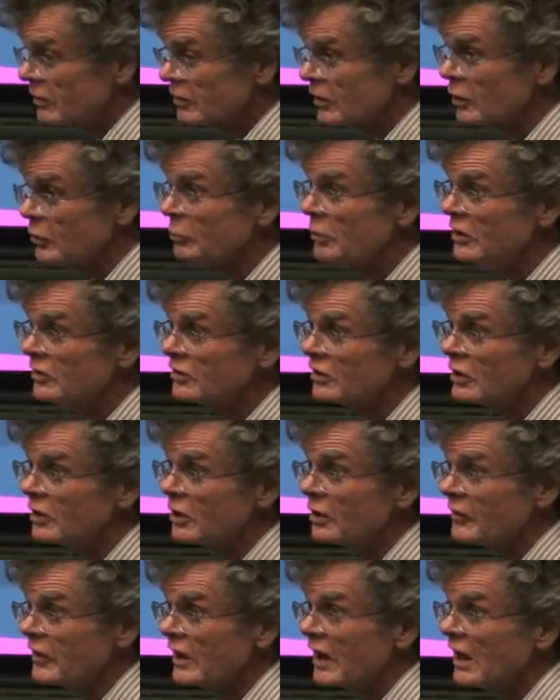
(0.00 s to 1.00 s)
there will be
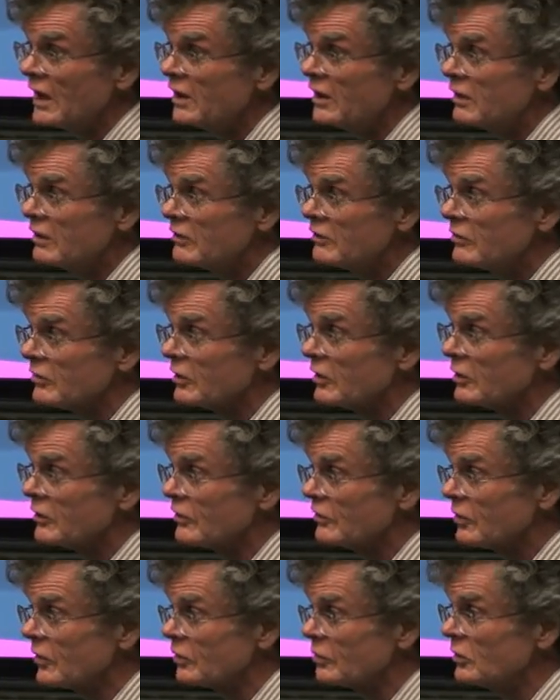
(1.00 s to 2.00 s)
zero at the end for,
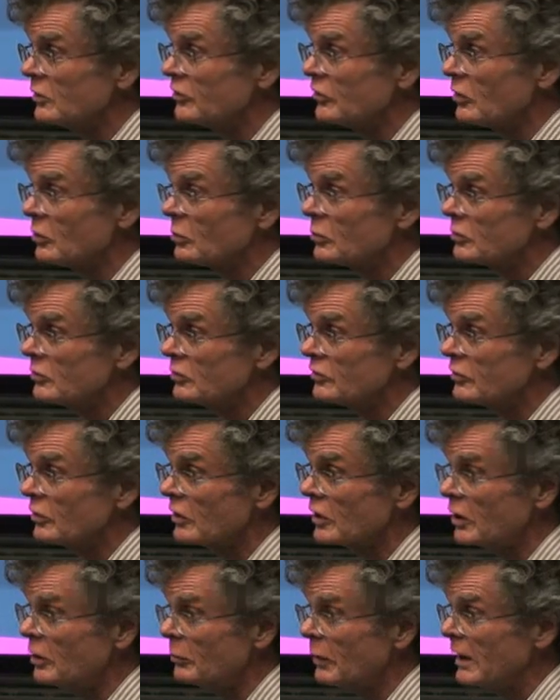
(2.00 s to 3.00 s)
for the reason that we were just
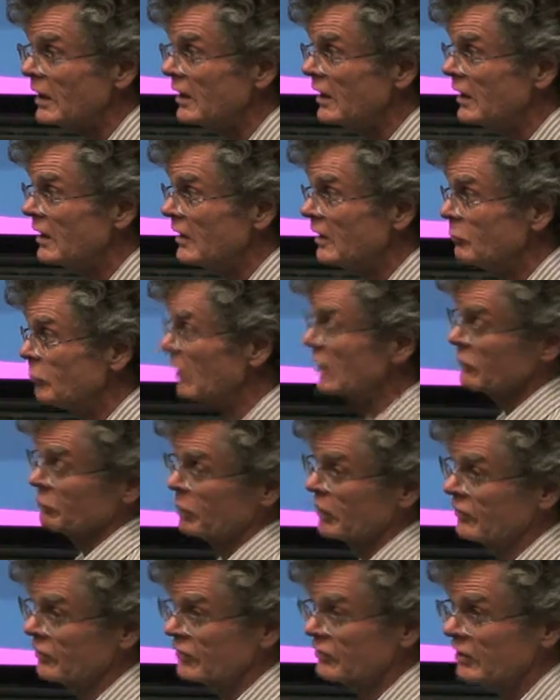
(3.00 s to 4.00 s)
talking about. Makes
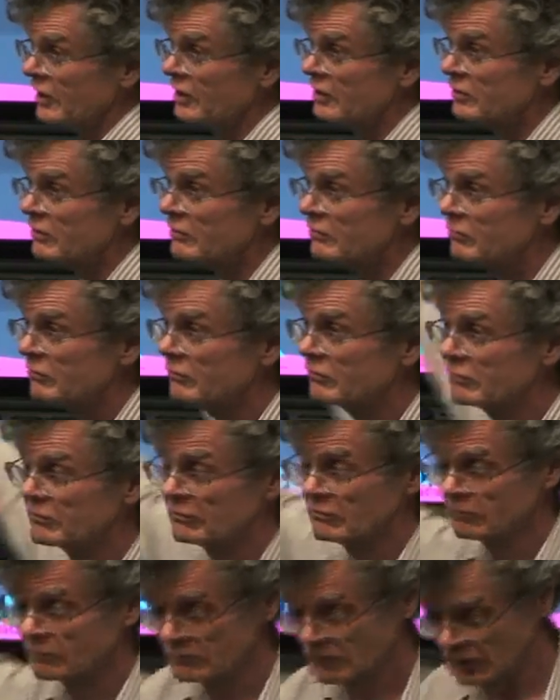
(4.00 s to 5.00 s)
perfect sense
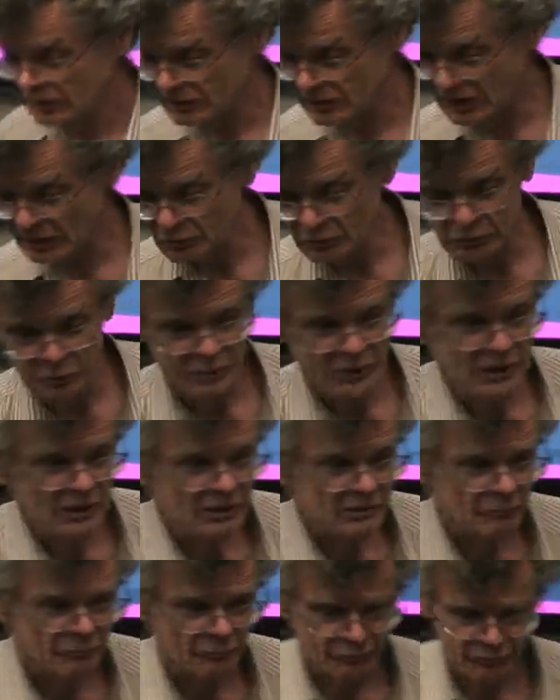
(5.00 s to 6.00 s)
that that would be.